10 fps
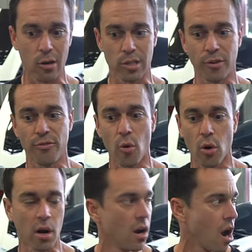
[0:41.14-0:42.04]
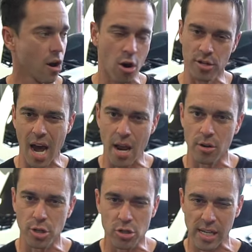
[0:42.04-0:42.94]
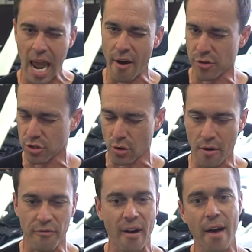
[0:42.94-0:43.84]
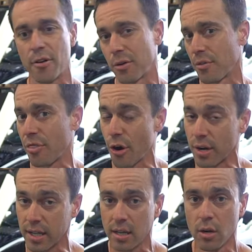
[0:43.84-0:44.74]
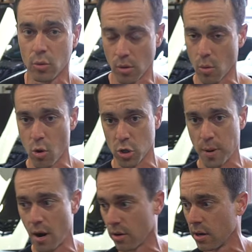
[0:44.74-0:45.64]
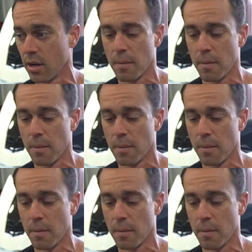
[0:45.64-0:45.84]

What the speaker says: LT4 on our dyno usually averages around 530 rear wheel horsepower.